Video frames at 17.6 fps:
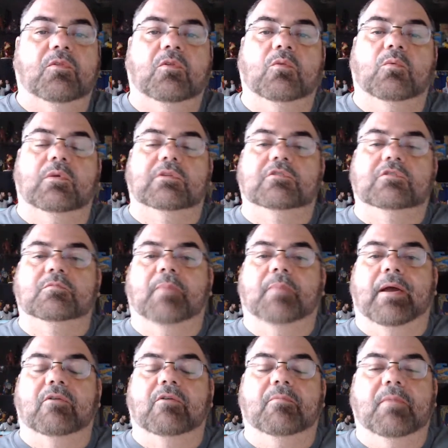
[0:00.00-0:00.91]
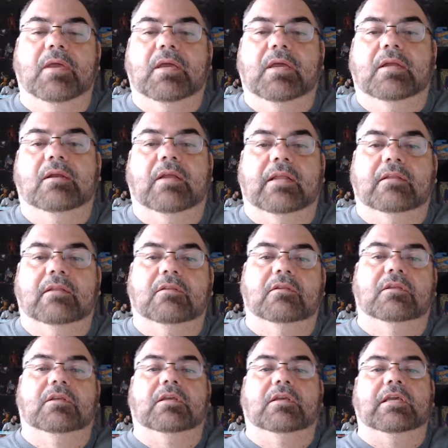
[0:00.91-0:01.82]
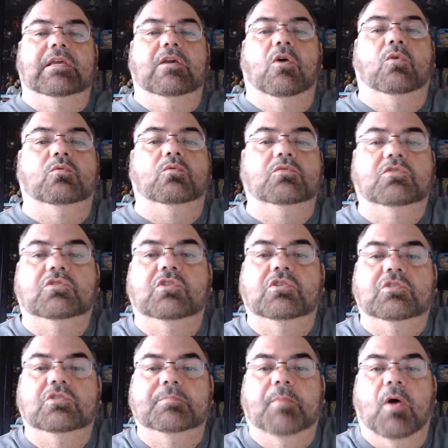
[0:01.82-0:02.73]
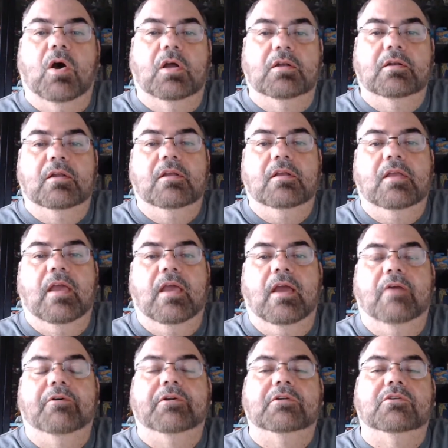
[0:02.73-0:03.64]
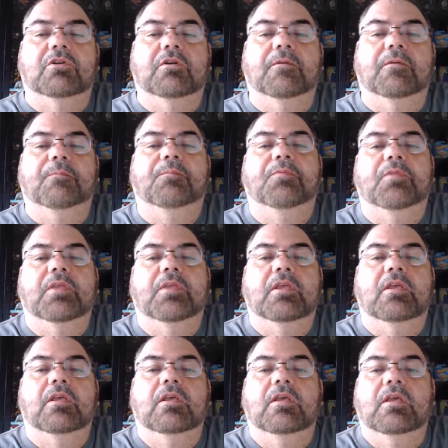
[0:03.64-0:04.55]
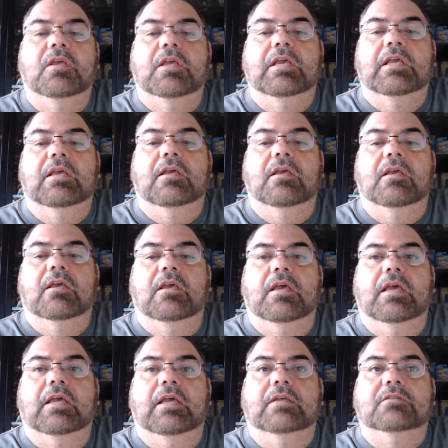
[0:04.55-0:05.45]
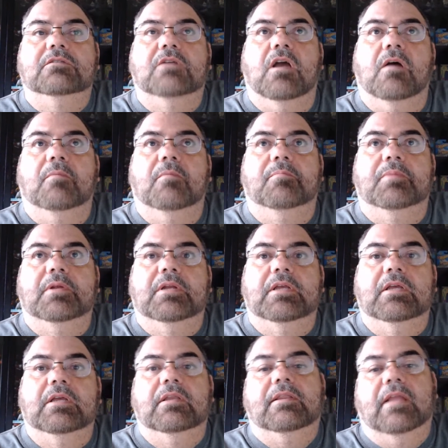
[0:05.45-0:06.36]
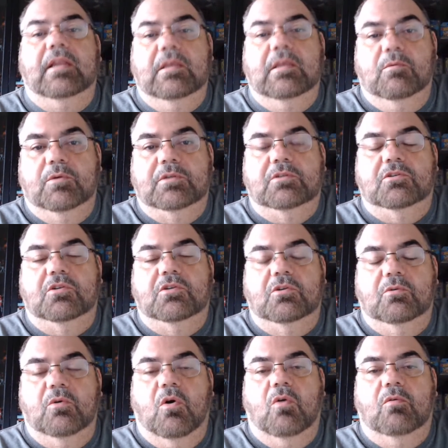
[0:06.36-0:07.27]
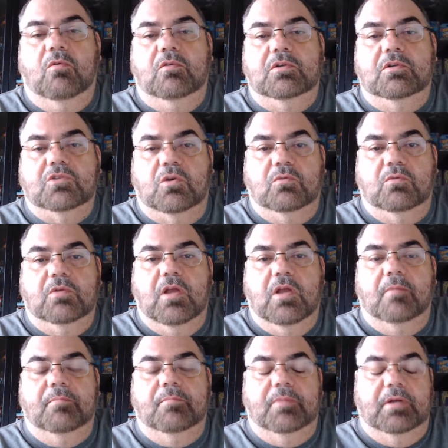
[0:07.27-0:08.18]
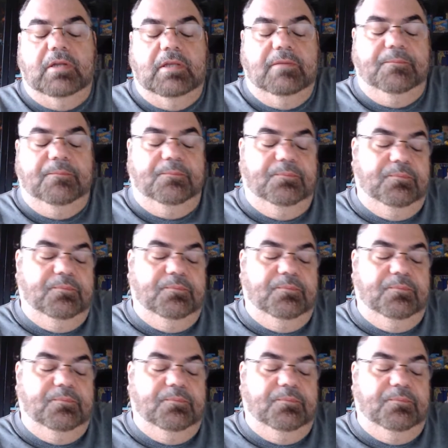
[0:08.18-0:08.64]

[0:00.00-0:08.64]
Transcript: with Spider-Man, and he owns the Spawn character. His company, then he went to own his own company.